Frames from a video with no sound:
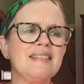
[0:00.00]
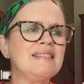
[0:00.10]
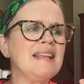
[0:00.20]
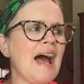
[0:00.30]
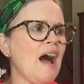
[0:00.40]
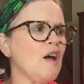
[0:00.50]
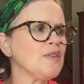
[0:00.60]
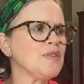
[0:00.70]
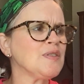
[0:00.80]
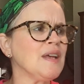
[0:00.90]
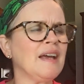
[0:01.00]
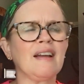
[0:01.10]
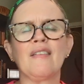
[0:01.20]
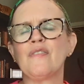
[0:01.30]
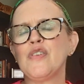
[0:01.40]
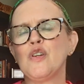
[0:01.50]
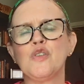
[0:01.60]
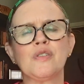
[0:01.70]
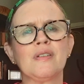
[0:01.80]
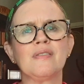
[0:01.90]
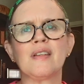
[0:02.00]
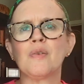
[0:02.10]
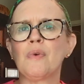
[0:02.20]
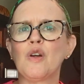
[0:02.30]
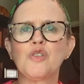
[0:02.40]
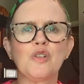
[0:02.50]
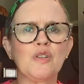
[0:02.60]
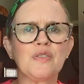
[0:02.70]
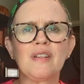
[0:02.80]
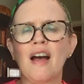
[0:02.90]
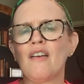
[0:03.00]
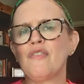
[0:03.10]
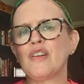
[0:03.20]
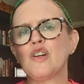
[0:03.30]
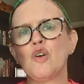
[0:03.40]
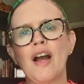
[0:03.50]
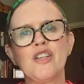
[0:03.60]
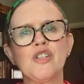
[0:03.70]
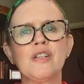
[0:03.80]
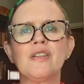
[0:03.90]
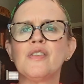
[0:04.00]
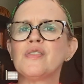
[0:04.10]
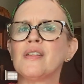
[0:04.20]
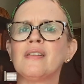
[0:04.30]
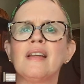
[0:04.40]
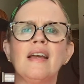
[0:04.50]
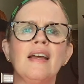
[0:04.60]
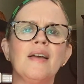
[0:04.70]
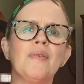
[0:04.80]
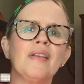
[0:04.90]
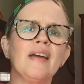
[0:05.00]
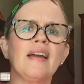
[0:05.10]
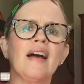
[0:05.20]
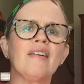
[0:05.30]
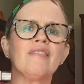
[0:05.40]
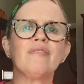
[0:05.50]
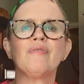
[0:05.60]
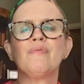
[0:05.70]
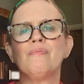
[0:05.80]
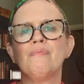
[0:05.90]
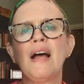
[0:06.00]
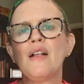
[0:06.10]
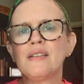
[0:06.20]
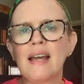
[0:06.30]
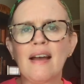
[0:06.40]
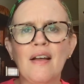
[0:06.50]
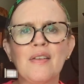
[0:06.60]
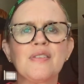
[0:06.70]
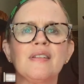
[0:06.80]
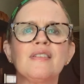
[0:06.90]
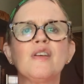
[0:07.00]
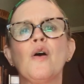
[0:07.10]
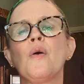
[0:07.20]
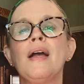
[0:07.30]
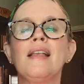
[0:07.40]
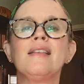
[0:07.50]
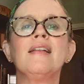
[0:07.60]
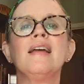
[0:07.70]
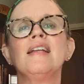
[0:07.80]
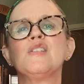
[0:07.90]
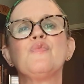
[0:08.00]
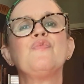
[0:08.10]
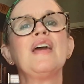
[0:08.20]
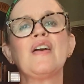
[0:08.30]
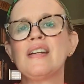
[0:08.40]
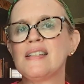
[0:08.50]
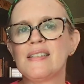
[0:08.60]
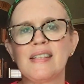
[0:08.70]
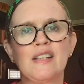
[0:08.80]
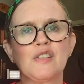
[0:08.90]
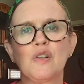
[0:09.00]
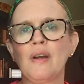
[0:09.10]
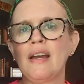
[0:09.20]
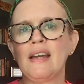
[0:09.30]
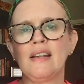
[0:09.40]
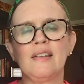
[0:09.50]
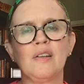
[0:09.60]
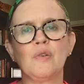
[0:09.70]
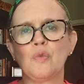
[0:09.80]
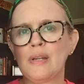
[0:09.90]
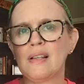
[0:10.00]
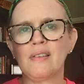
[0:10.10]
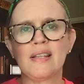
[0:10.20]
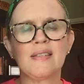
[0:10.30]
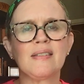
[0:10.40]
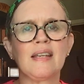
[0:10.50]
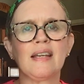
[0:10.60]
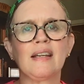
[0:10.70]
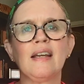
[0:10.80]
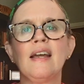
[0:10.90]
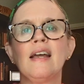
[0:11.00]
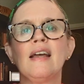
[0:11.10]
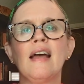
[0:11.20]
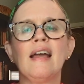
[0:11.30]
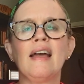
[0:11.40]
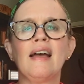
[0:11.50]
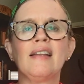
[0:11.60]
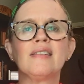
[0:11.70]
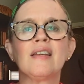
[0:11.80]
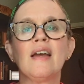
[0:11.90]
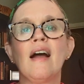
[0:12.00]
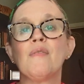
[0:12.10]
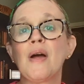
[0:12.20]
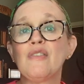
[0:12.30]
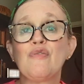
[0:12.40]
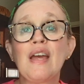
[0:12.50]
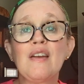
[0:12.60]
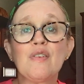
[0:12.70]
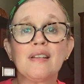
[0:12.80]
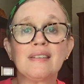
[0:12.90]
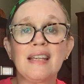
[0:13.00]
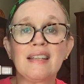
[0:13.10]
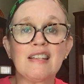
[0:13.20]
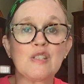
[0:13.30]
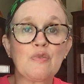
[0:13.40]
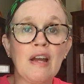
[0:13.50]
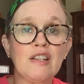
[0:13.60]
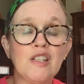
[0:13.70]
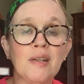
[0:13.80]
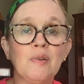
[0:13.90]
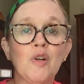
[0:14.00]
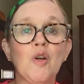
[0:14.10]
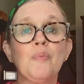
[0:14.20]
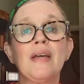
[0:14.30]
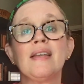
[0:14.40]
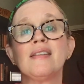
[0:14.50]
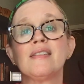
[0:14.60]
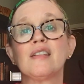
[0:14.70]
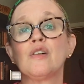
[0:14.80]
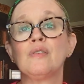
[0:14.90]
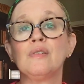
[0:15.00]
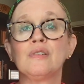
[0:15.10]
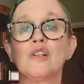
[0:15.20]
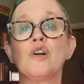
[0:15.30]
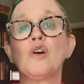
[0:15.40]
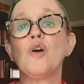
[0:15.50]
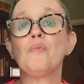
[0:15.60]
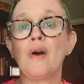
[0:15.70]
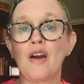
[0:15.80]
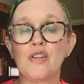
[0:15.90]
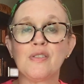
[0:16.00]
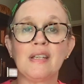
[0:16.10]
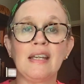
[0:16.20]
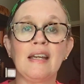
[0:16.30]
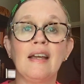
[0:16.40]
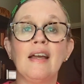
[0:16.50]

doubts and confusions and emotional stuff and crushes and they have meltdowns and so it's very sixth grade realistic and my favorite thing in this friendship group is the the girl Marcy